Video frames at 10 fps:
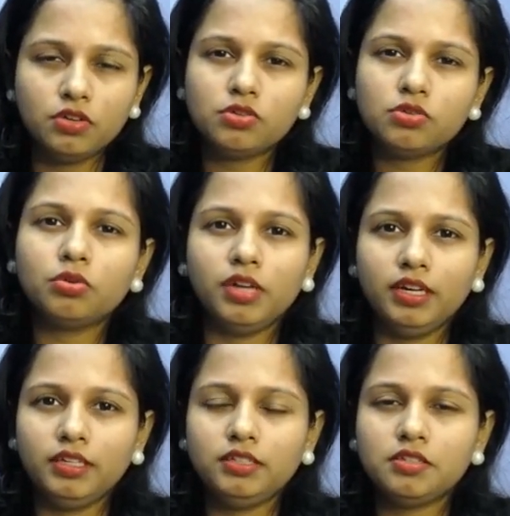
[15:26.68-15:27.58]
So
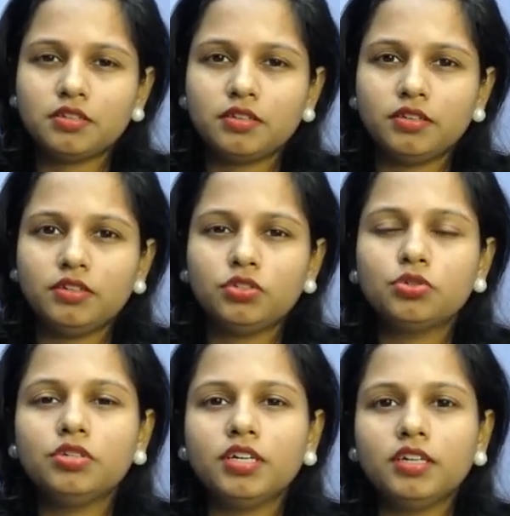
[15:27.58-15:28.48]
guys,
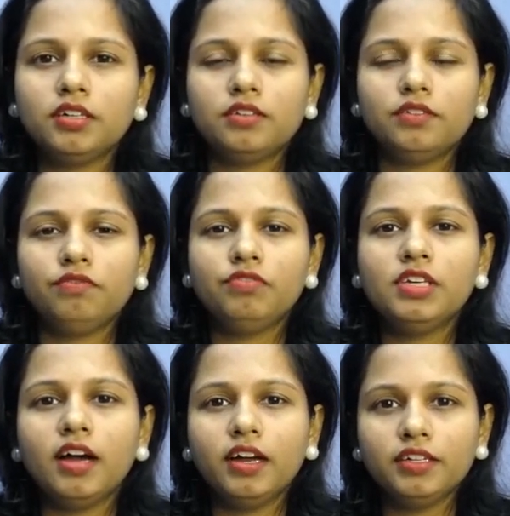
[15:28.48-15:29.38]
today
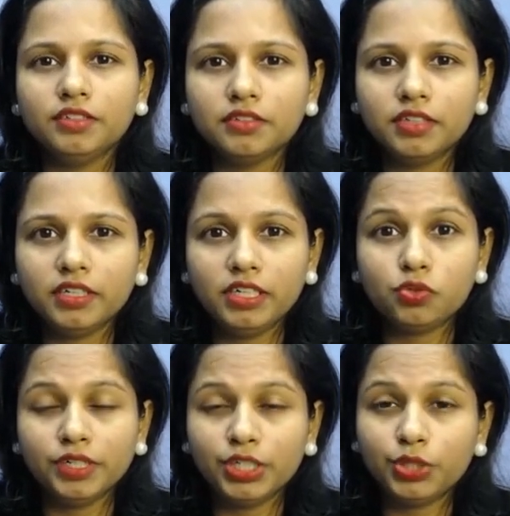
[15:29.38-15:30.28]
we are here in
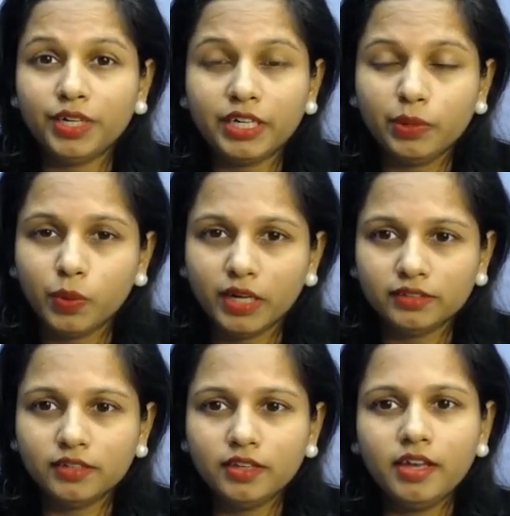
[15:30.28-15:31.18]
twenty twenty-one,